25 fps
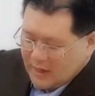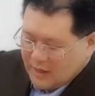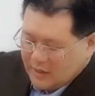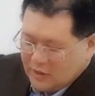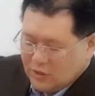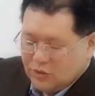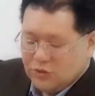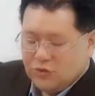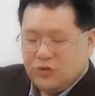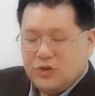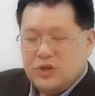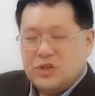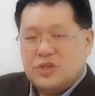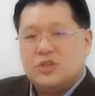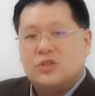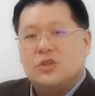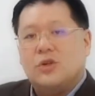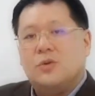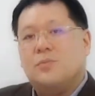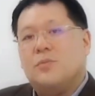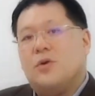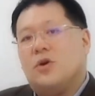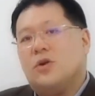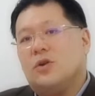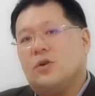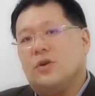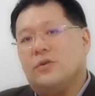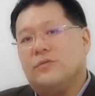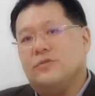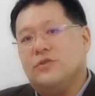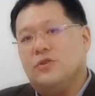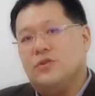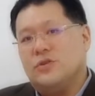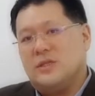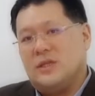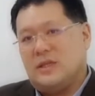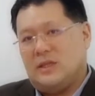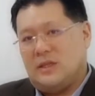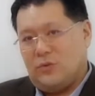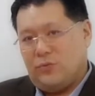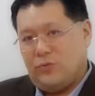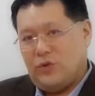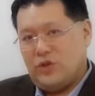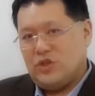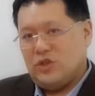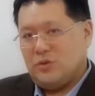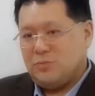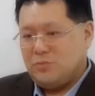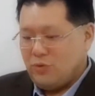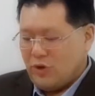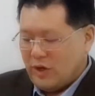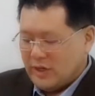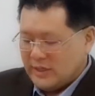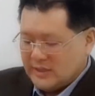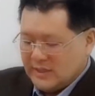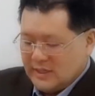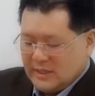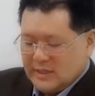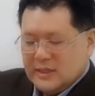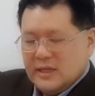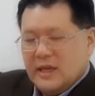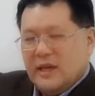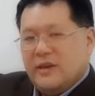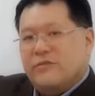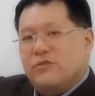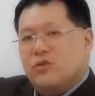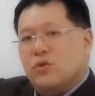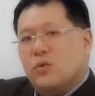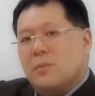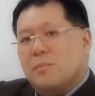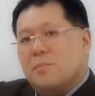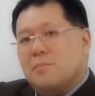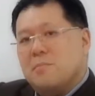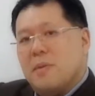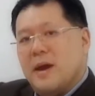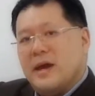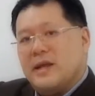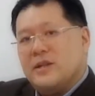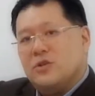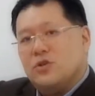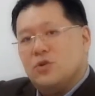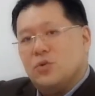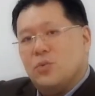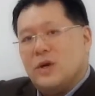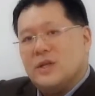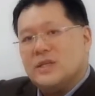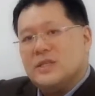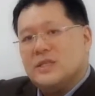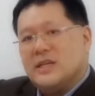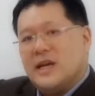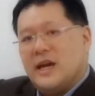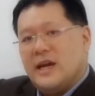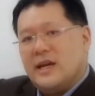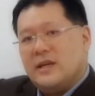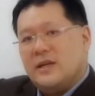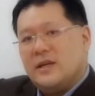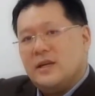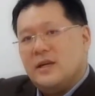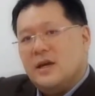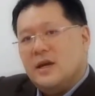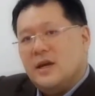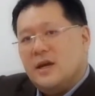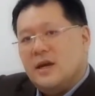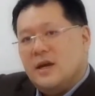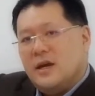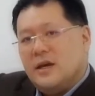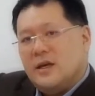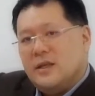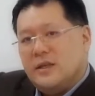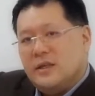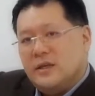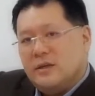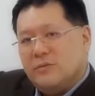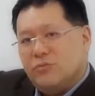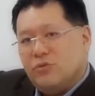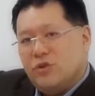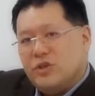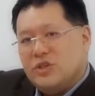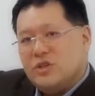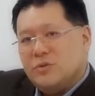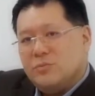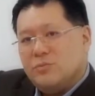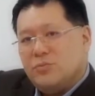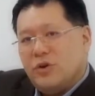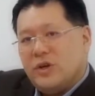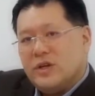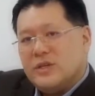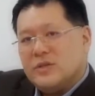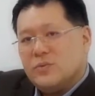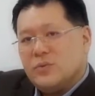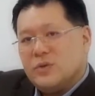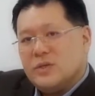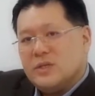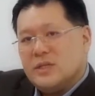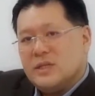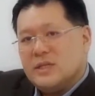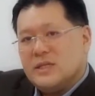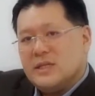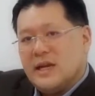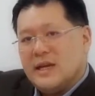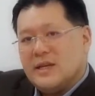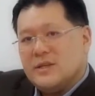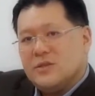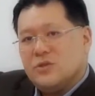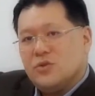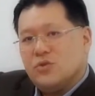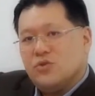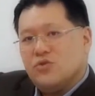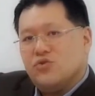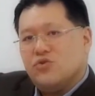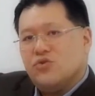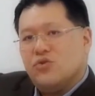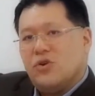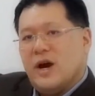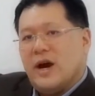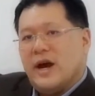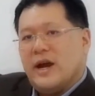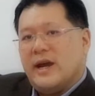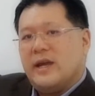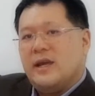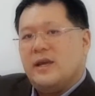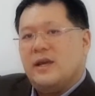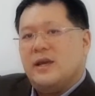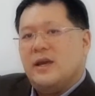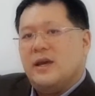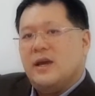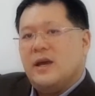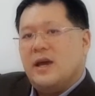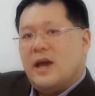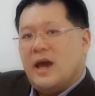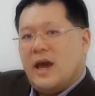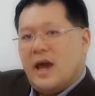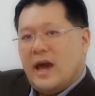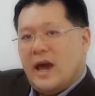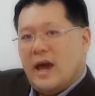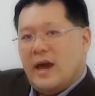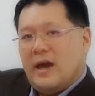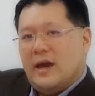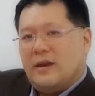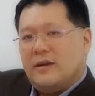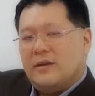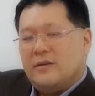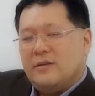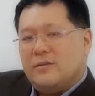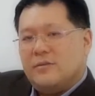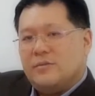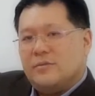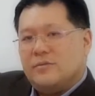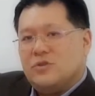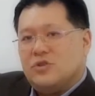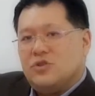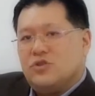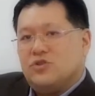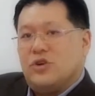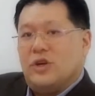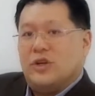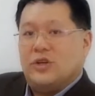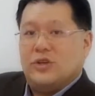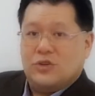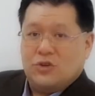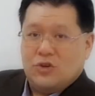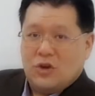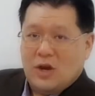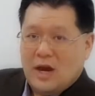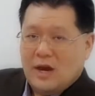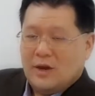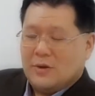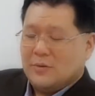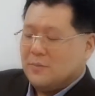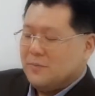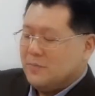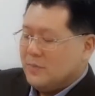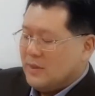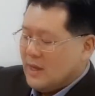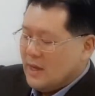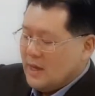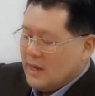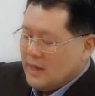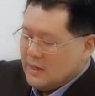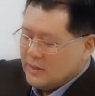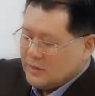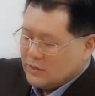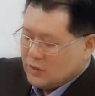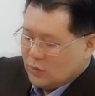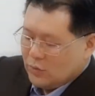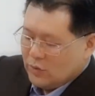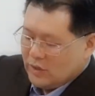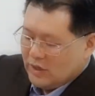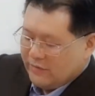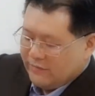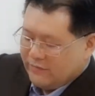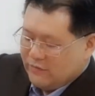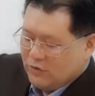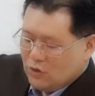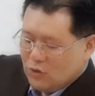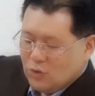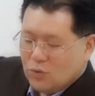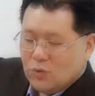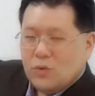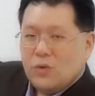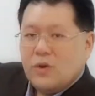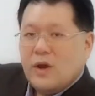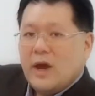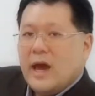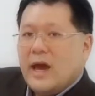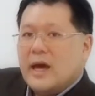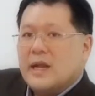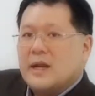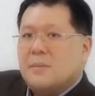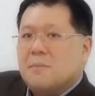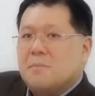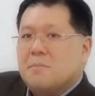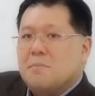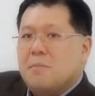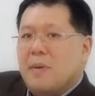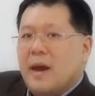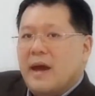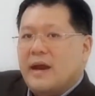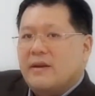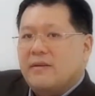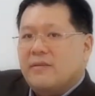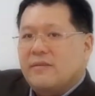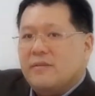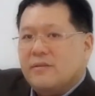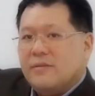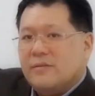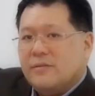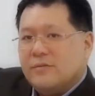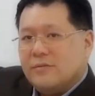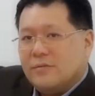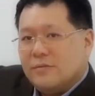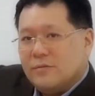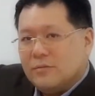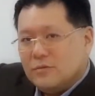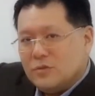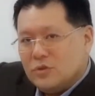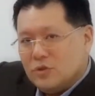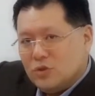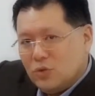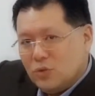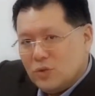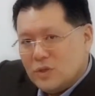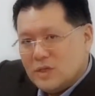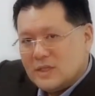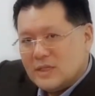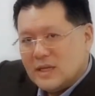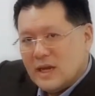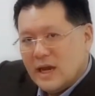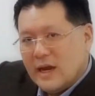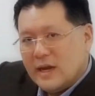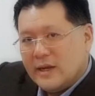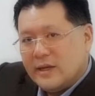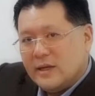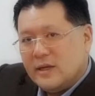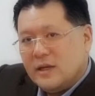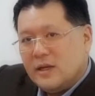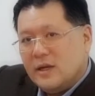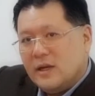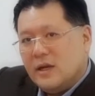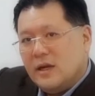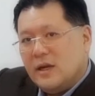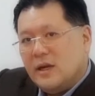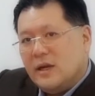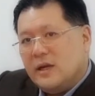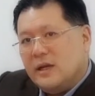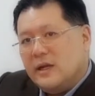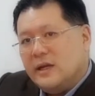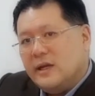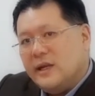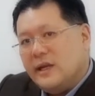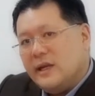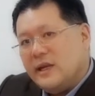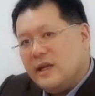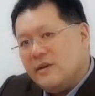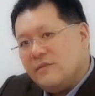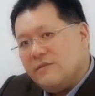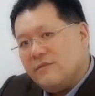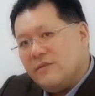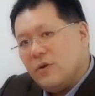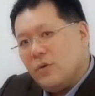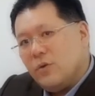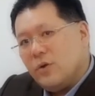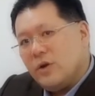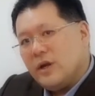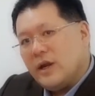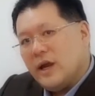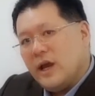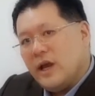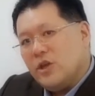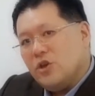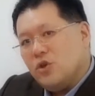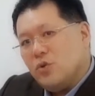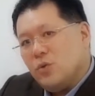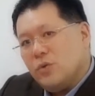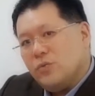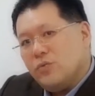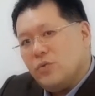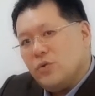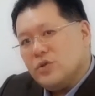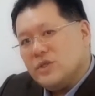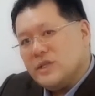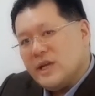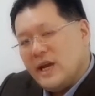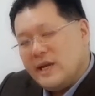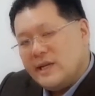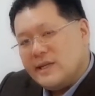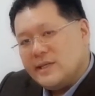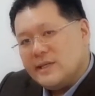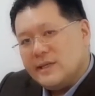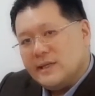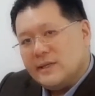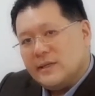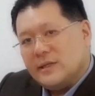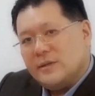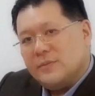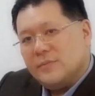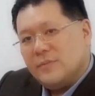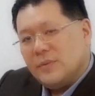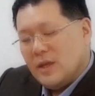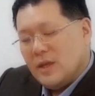the traditional model of using the rigid brace is if you are bent to one side, the rigid brace was designed to try and straighten you out. So if you had a bend to the side, leaning forward, and you were rotated,